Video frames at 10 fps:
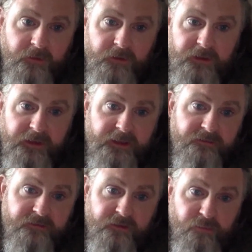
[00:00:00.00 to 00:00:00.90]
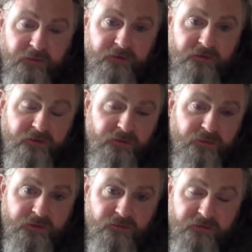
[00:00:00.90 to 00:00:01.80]
Land that buried
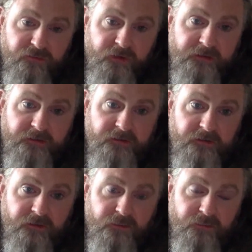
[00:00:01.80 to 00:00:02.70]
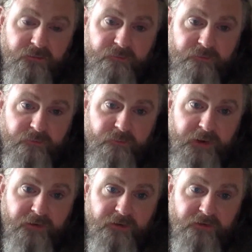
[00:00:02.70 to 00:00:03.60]
you and resurrected you,
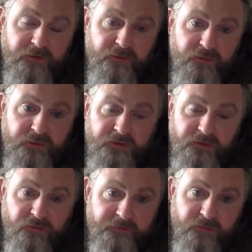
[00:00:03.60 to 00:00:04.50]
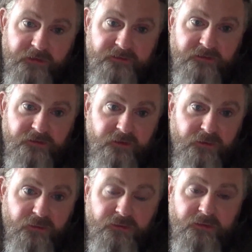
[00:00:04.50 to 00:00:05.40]
buried you and resurrected you.
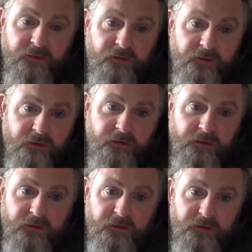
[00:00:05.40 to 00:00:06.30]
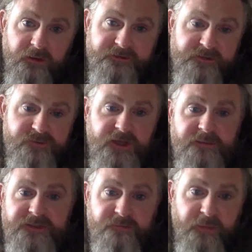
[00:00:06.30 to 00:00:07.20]
And sometimes
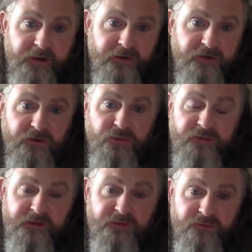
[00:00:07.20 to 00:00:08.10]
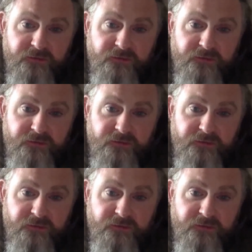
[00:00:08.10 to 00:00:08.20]
it buried you without